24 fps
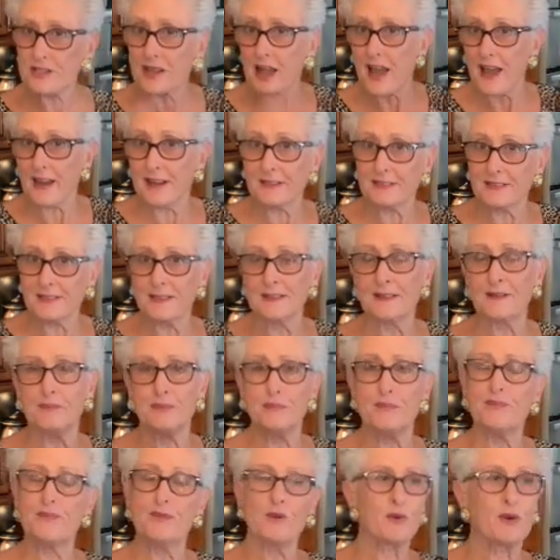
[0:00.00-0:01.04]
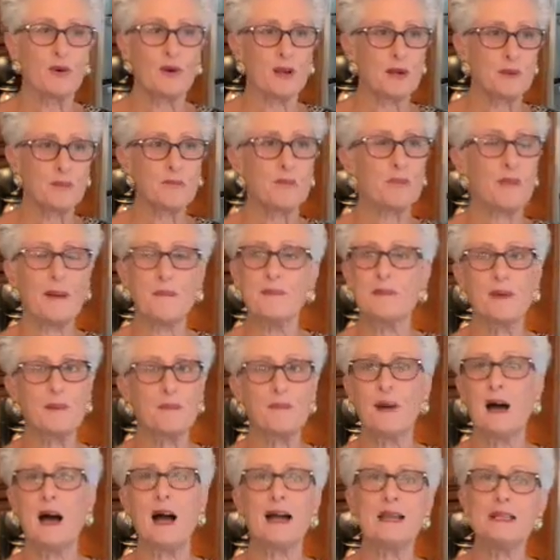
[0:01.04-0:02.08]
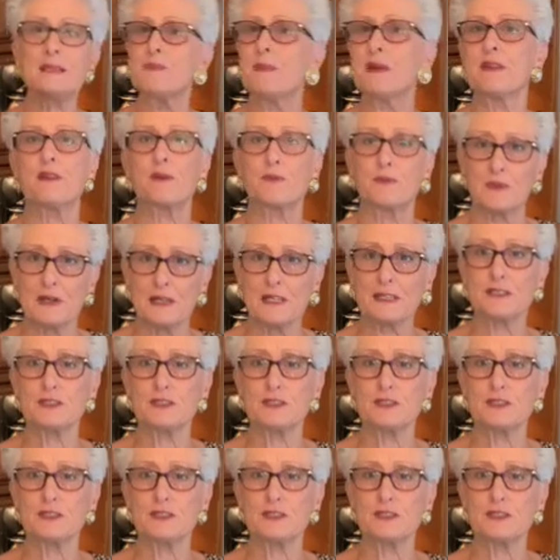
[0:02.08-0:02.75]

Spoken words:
like, we call them pumpkin pies, but they're really